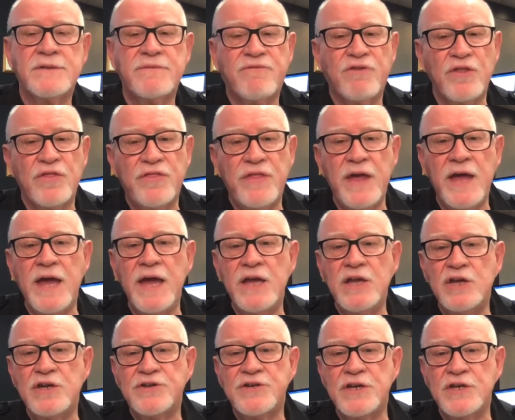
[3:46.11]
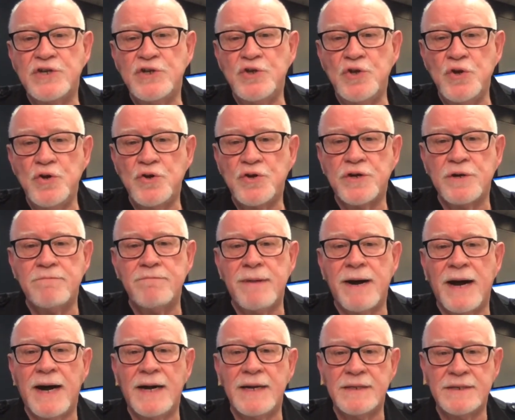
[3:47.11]
For there, you says, you
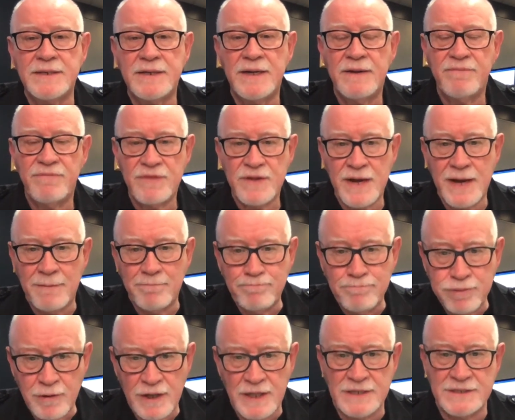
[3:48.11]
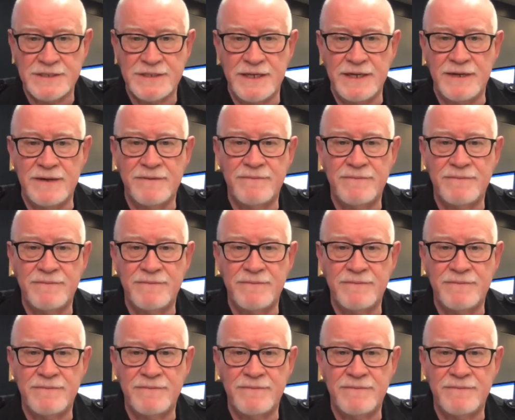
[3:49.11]
command a blessing.